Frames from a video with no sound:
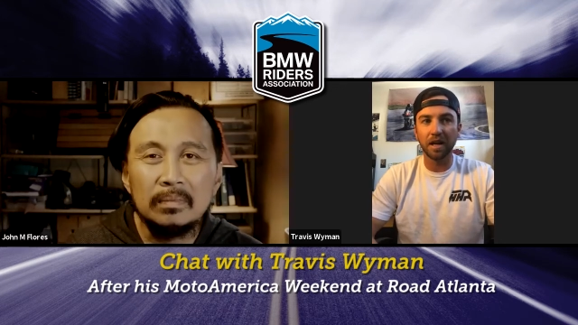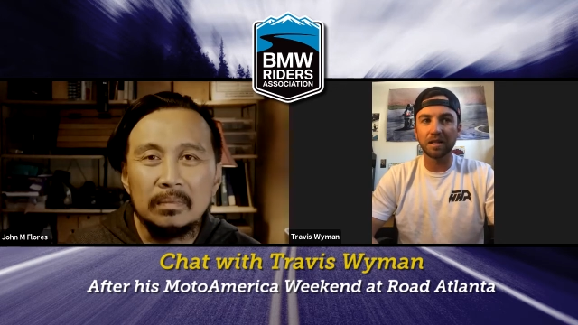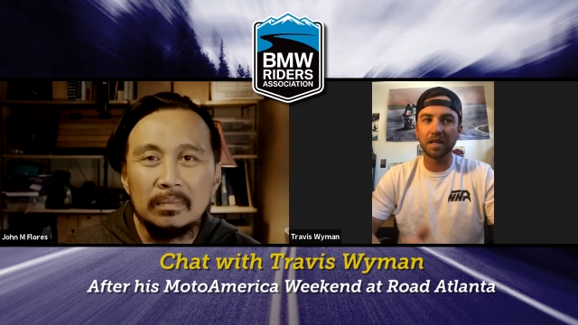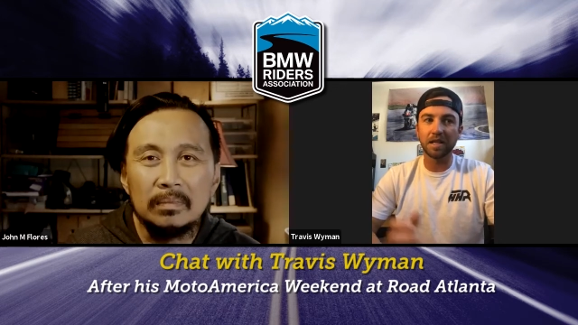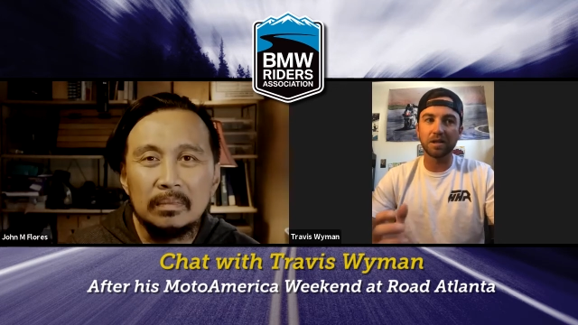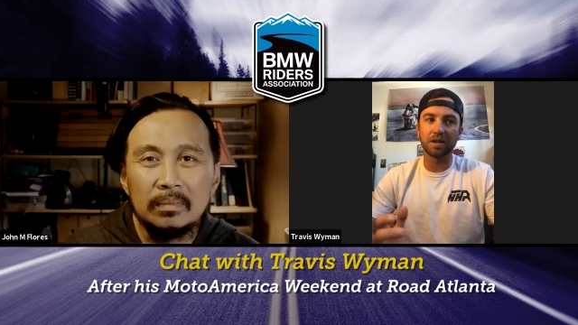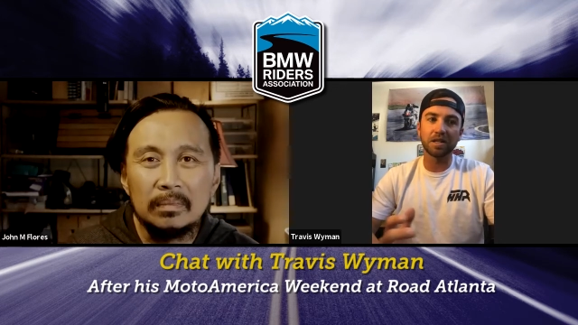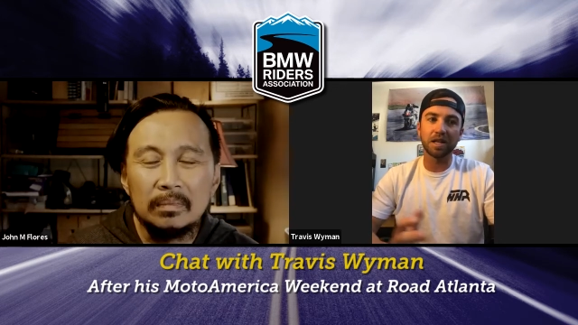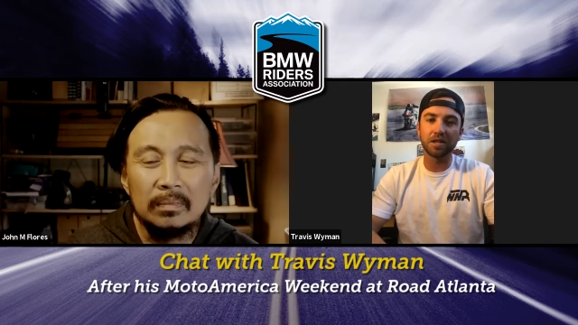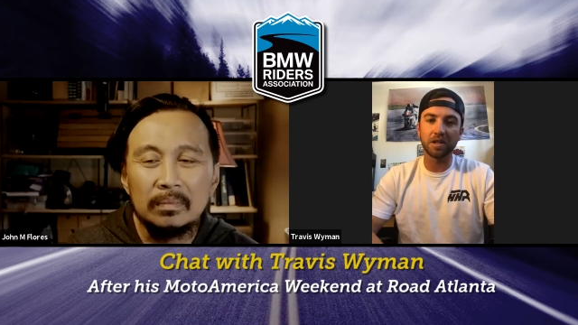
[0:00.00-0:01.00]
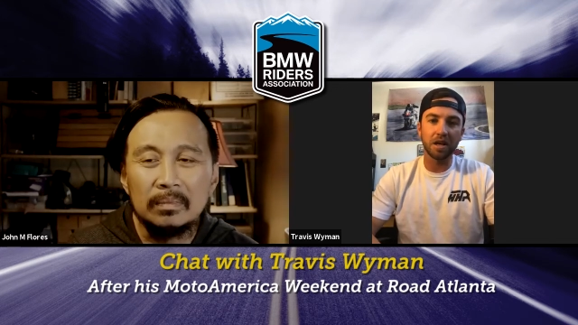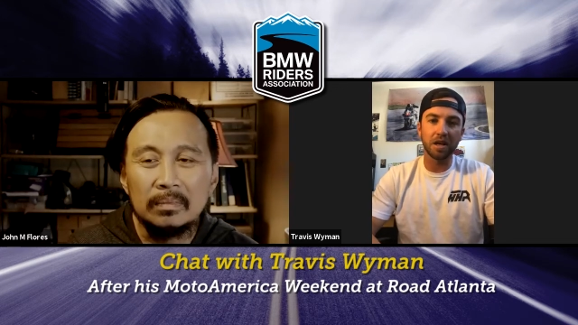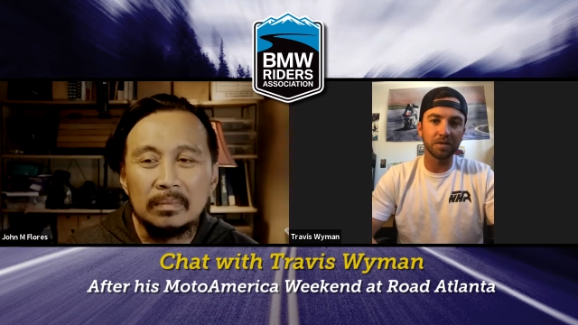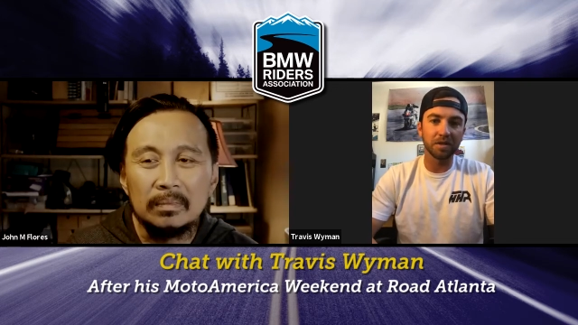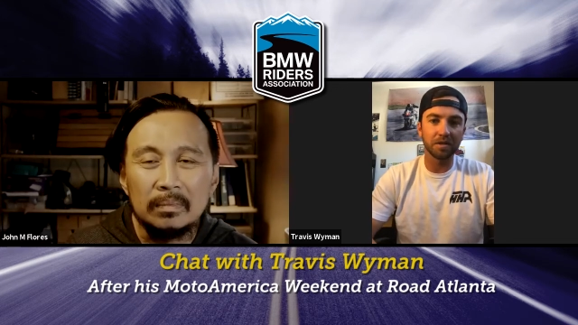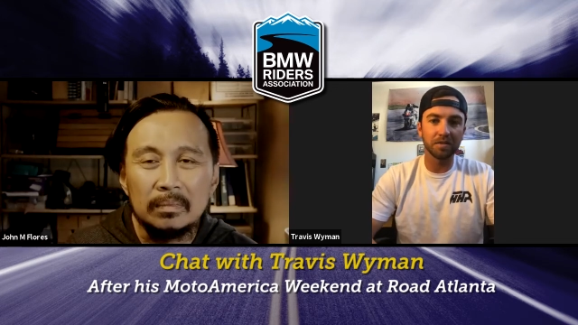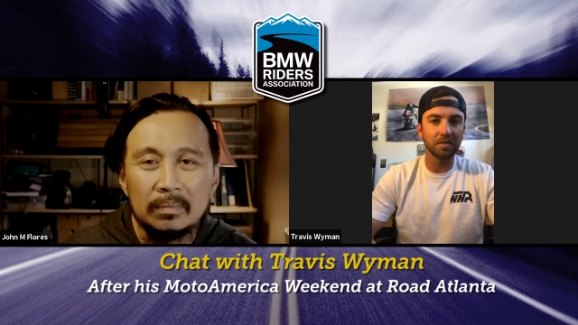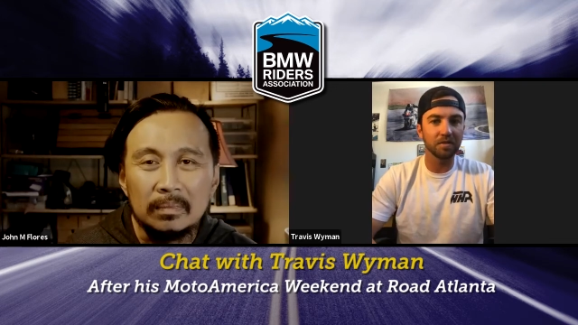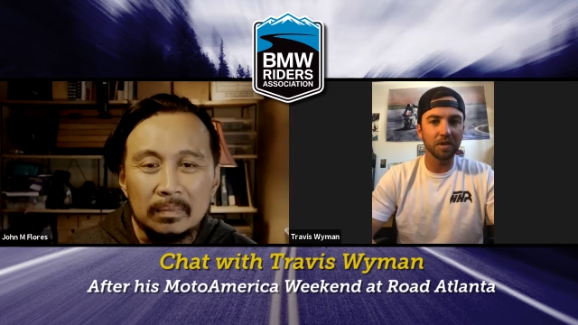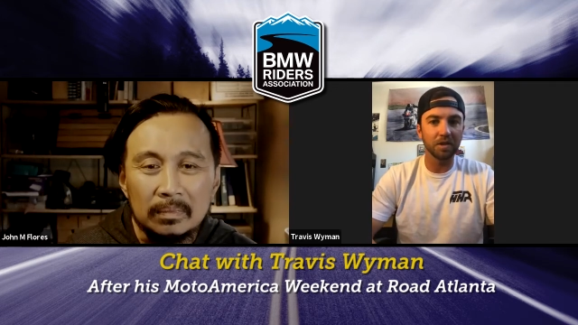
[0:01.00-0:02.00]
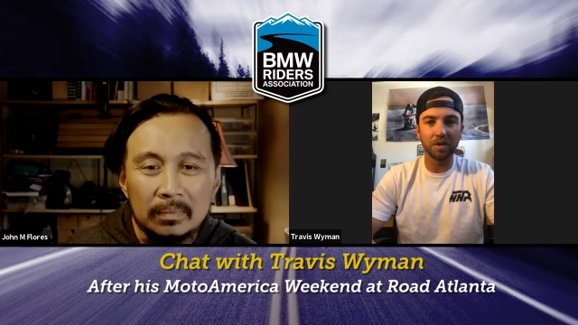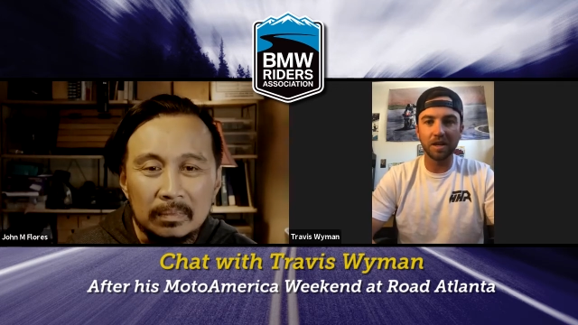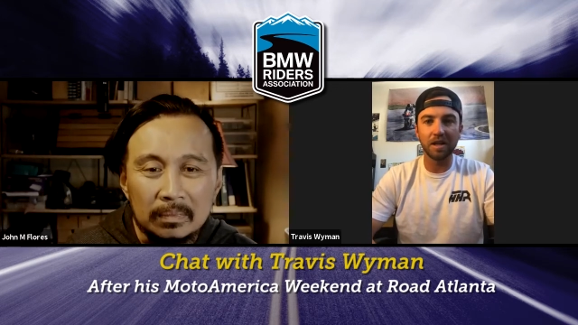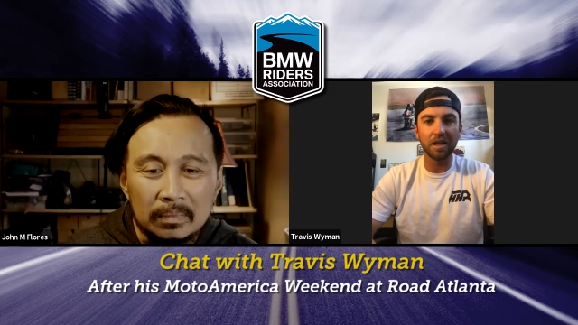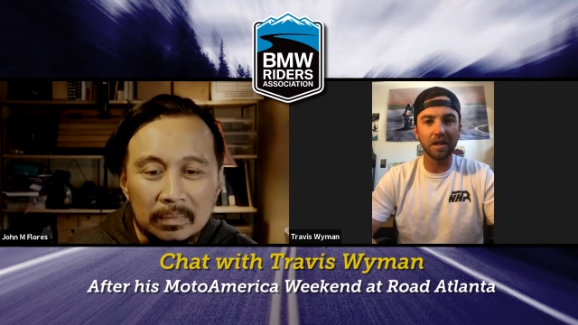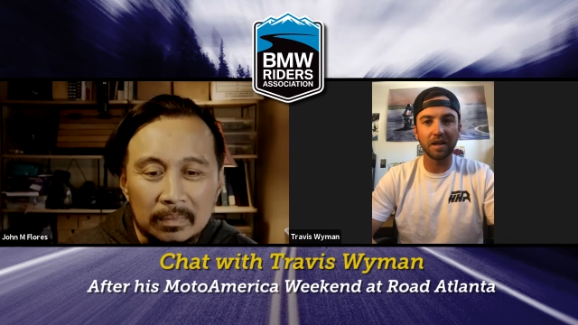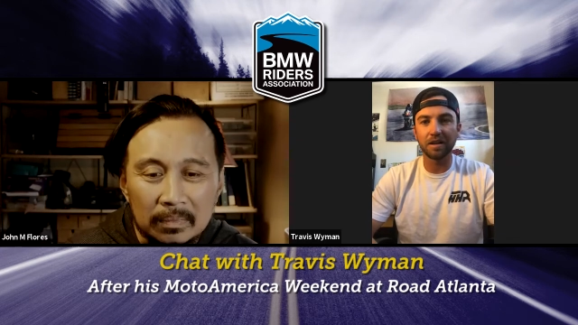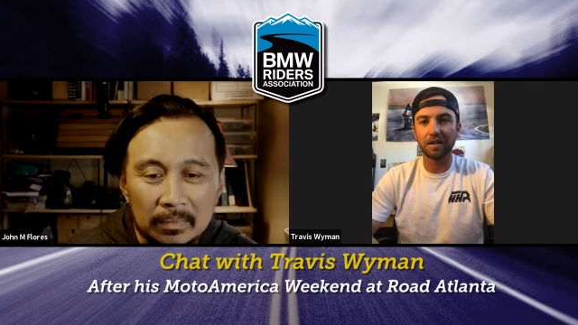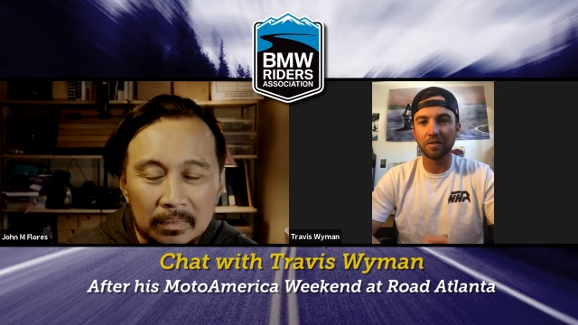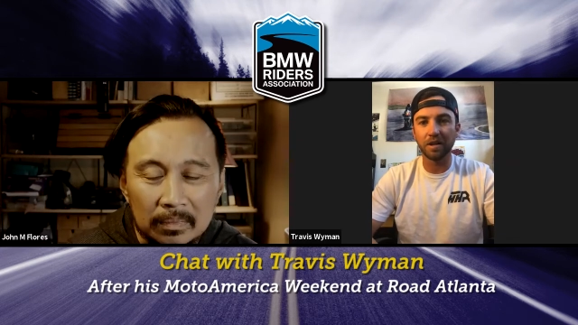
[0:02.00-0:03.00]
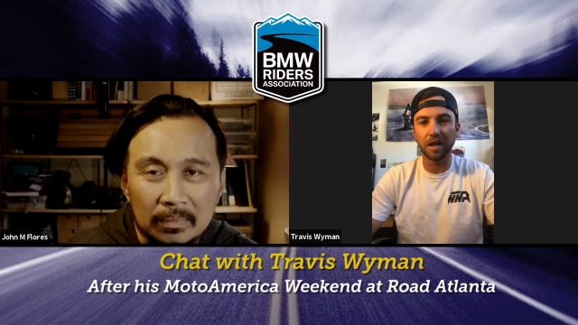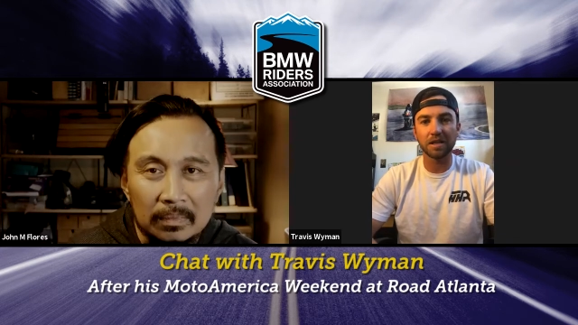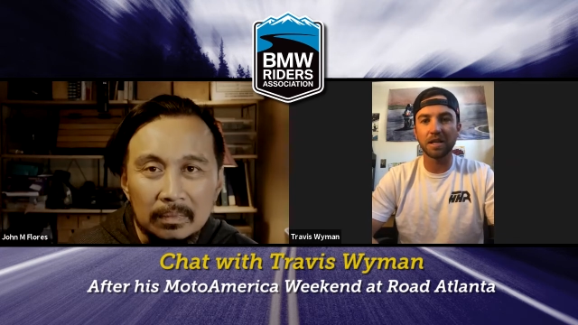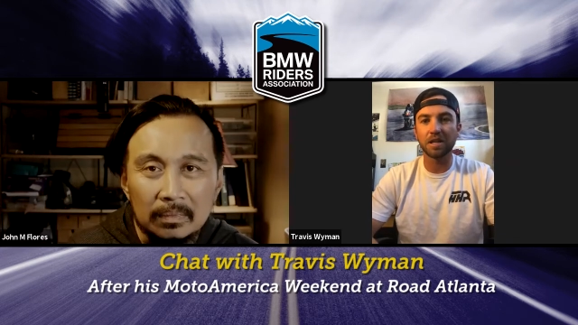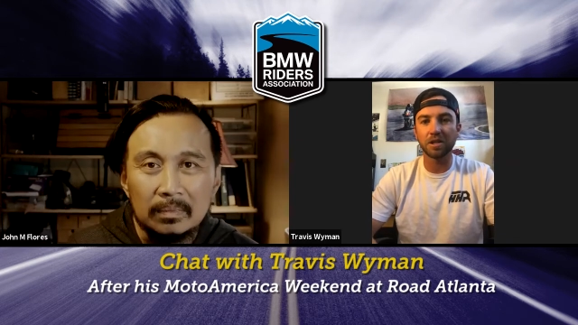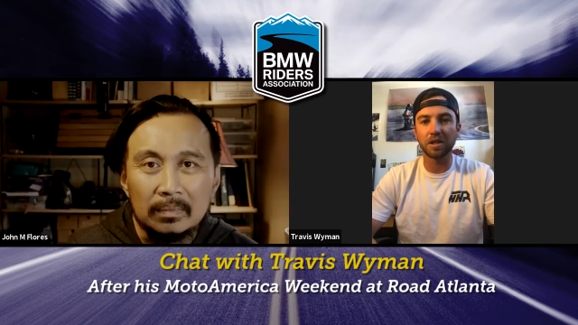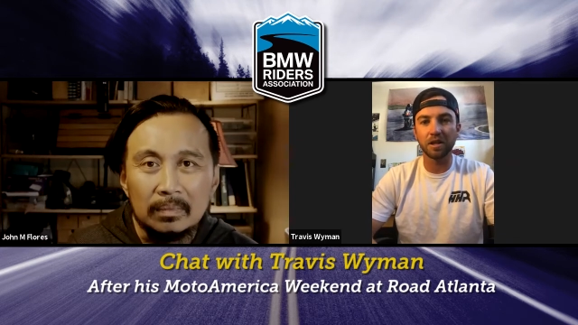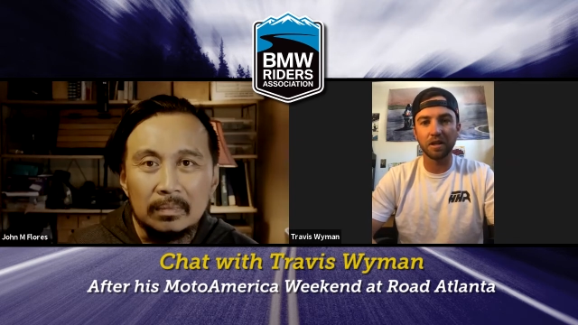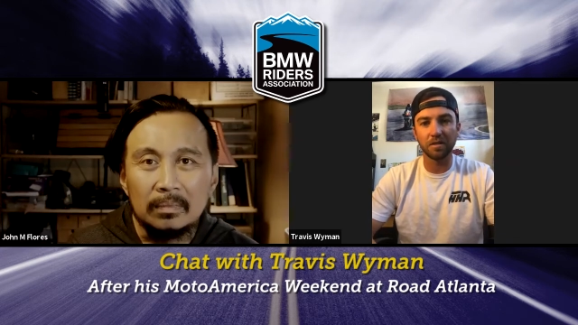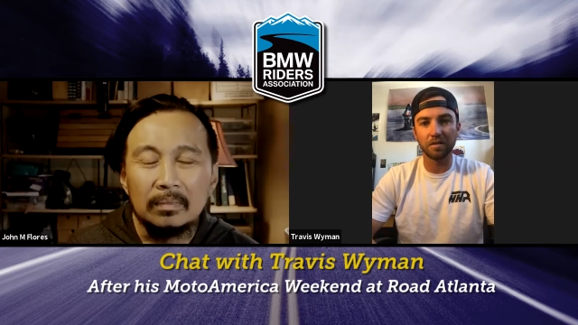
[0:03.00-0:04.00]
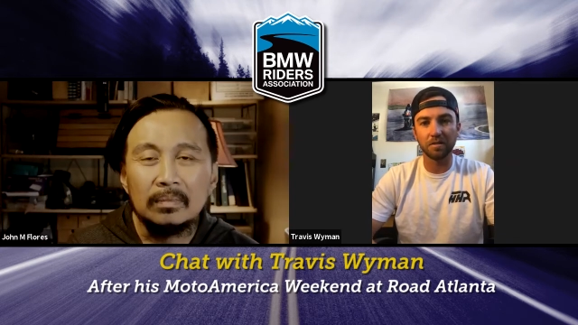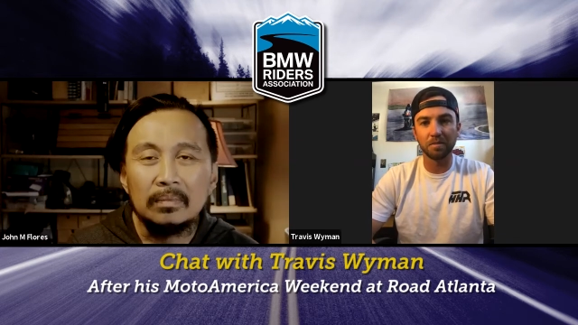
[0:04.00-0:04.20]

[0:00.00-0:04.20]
Speaker 1: it takes your attention off of your breathing and relaxation and